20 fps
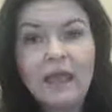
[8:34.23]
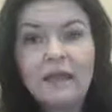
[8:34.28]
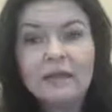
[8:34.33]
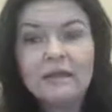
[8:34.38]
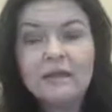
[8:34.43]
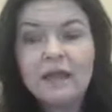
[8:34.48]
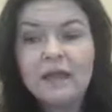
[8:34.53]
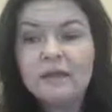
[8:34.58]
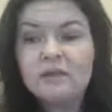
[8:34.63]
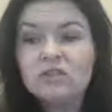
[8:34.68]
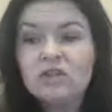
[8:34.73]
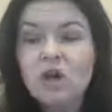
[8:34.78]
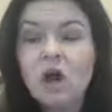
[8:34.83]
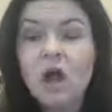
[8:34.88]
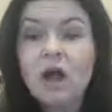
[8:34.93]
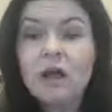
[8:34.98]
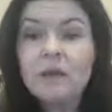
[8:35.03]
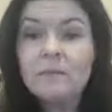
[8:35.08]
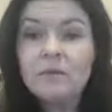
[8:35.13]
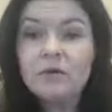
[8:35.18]
and
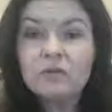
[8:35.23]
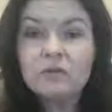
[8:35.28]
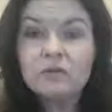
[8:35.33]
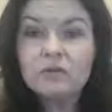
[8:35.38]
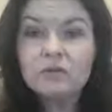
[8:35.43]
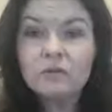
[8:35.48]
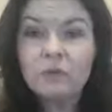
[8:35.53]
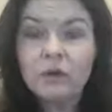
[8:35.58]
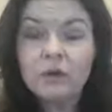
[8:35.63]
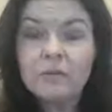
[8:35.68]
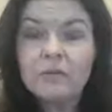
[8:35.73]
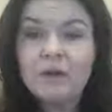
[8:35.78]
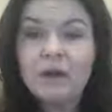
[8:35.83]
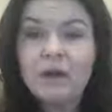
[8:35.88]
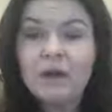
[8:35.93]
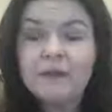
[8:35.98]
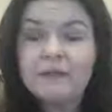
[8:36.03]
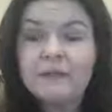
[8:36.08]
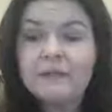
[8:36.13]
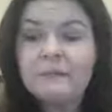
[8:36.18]
talk about the story
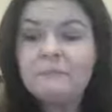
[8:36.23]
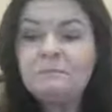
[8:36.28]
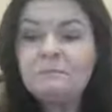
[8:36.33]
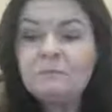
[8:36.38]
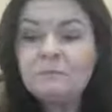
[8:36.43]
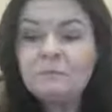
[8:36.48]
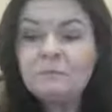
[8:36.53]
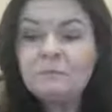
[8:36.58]
behind it.